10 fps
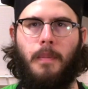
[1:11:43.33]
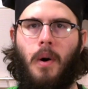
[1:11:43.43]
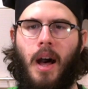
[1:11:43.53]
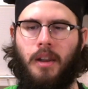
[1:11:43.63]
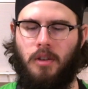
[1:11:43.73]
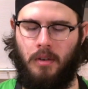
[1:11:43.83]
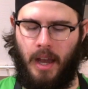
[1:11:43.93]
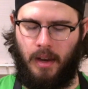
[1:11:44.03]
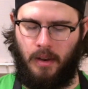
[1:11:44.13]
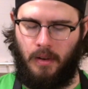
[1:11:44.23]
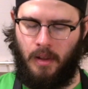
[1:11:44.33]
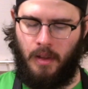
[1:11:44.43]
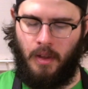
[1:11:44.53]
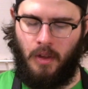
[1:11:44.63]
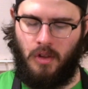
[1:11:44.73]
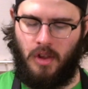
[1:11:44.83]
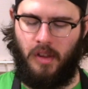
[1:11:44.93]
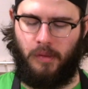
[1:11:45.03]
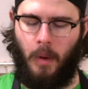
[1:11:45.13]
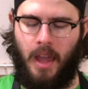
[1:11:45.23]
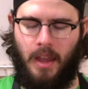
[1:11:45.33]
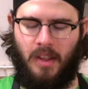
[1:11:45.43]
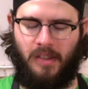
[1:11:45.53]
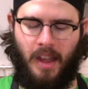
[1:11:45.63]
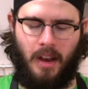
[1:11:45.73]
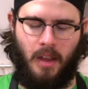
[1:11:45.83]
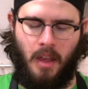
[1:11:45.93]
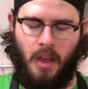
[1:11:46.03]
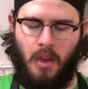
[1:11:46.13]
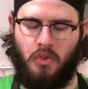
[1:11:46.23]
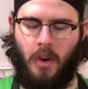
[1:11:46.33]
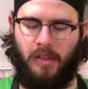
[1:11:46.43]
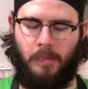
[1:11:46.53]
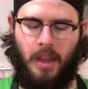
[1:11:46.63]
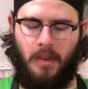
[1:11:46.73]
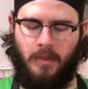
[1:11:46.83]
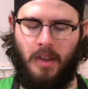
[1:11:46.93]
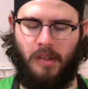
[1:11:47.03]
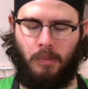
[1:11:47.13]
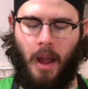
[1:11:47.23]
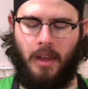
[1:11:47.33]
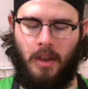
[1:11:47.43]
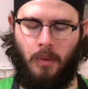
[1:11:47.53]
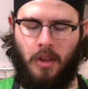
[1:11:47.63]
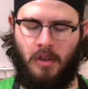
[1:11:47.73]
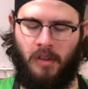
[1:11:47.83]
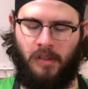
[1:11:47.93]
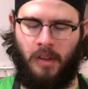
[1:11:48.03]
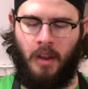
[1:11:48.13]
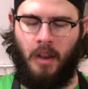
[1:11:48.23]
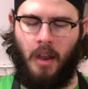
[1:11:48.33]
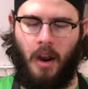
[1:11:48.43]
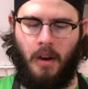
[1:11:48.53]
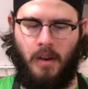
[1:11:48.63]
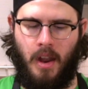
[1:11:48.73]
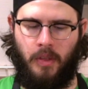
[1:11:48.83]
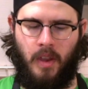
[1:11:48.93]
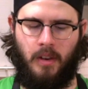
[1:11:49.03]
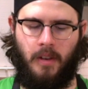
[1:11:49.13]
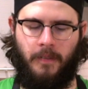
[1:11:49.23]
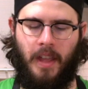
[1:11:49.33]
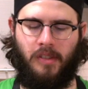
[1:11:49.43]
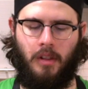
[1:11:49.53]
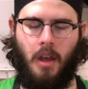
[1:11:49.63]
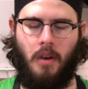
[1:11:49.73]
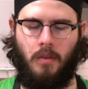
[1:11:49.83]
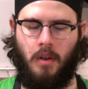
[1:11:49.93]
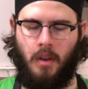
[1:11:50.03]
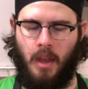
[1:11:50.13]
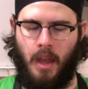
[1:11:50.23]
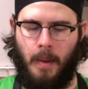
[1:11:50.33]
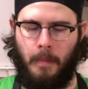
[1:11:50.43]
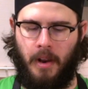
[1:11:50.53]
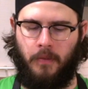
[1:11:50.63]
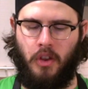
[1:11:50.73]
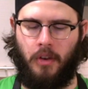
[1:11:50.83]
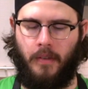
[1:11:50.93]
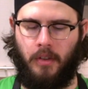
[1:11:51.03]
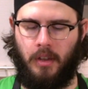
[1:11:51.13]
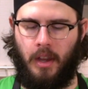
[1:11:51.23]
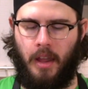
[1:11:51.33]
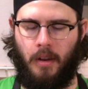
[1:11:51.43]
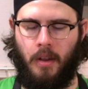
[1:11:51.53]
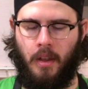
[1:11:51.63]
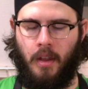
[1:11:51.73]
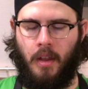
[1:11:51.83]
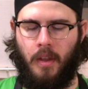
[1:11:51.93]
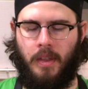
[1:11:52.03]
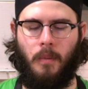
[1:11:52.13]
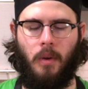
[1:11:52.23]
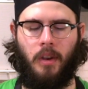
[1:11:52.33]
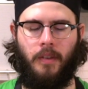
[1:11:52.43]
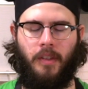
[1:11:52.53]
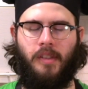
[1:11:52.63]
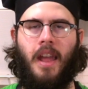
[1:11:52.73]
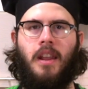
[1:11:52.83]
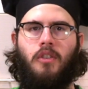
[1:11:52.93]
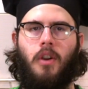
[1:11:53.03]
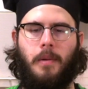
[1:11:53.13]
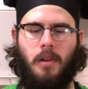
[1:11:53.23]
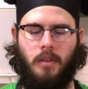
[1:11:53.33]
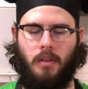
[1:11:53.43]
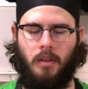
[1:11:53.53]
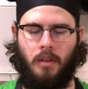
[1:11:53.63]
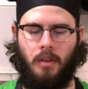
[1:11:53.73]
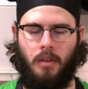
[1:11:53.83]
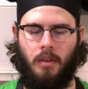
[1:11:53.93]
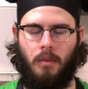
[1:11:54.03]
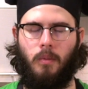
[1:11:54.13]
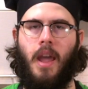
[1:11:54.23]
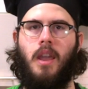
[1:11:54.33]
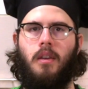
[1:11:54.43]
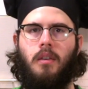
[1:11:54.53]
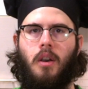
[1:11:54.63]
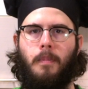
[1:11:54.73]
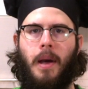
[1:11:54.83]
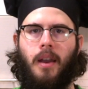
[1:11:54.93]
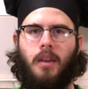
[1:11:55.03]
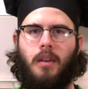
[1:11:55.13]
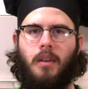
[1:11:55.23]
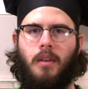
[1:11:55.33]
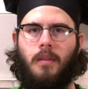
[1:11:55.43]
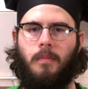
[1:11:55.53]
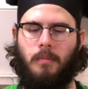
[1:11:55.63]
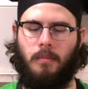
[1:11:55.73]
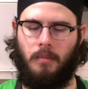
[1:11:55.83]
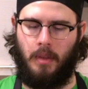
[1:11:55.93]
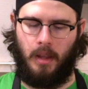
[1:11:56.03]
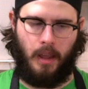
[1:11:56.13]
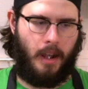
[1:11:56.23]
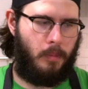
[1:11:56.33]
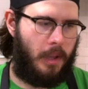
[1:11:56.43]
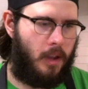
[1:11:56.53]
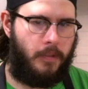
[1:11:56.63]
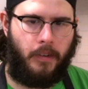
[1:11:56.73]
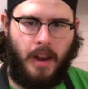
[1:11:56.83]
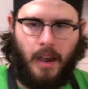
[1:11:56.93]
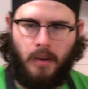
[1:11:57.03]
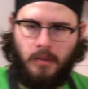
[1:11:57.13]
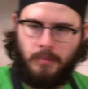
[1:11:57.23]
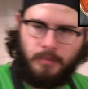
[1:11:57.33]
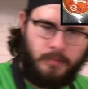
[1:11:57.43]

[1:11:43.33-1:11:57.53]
Pohatu nodded. She's right, he said. Trust me, these Rahi creatures are nothing to face alone. But if we travel together, they won't give us any trouble. Right, Kopaka? And that'll be all for now.